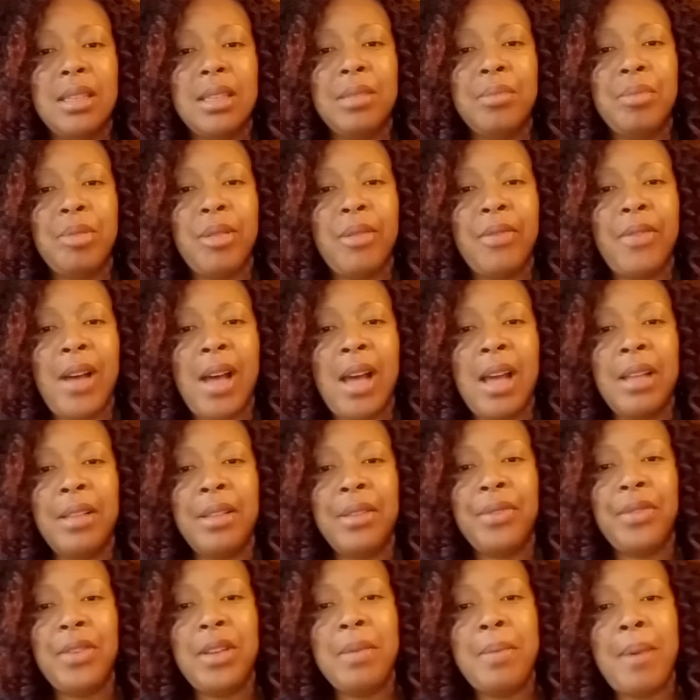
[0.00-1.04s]
provide the
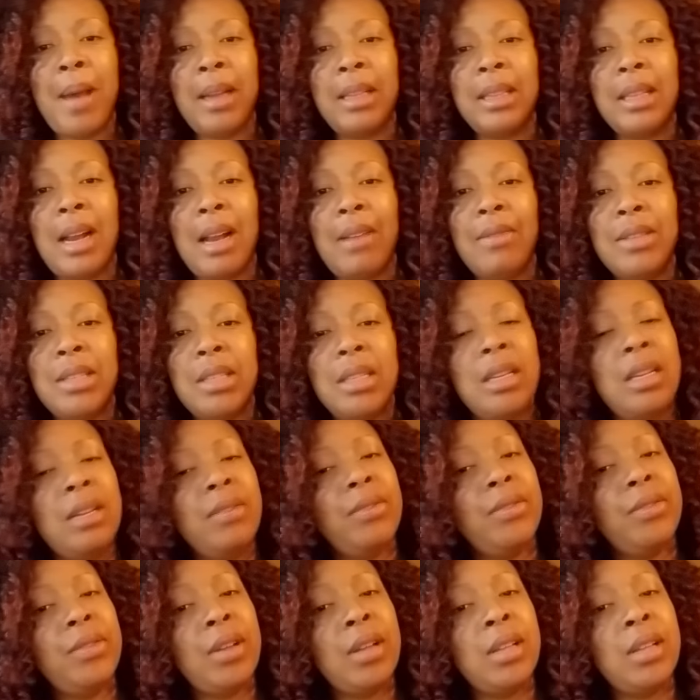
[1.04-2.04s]
feedback that I receive.